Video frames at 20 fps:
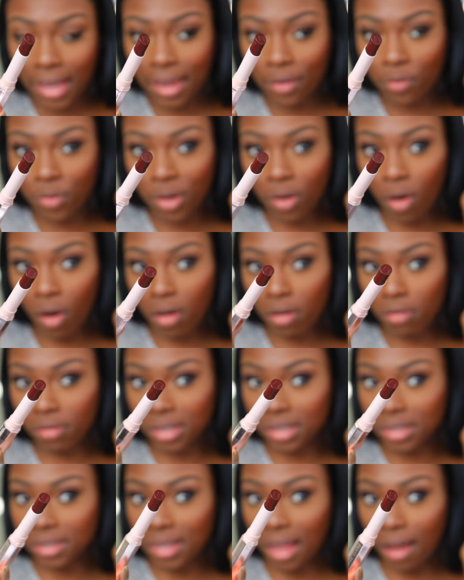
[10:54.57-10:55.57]
Here we got
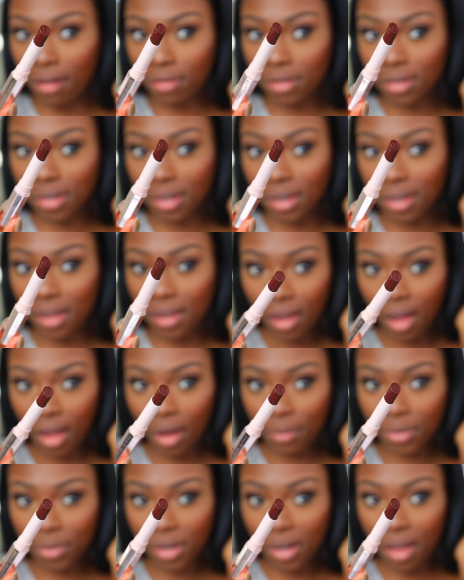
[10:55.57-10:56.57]
Griselda,
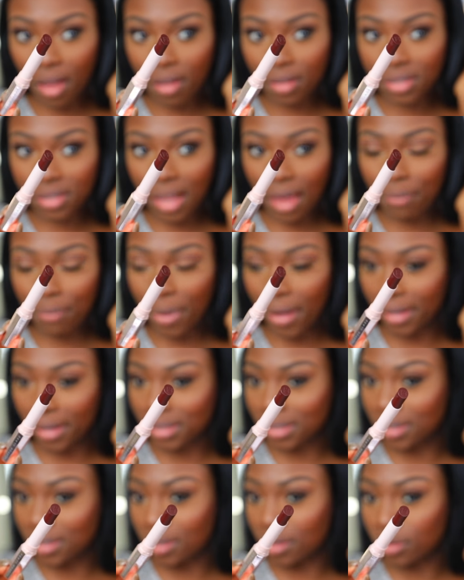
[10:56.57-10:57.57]
up close and
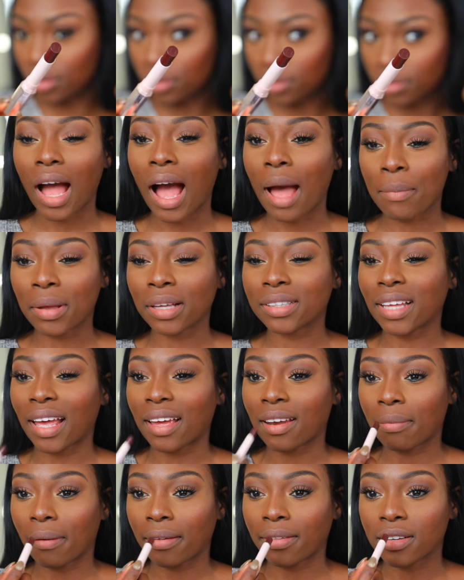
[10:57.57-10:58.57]
personal. I'm
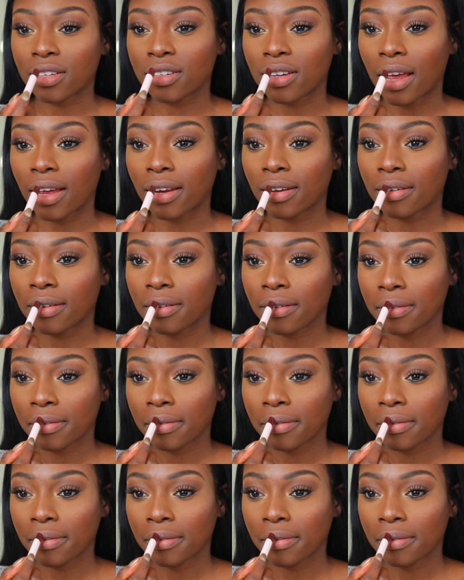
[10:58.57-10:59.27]
excited about this shade.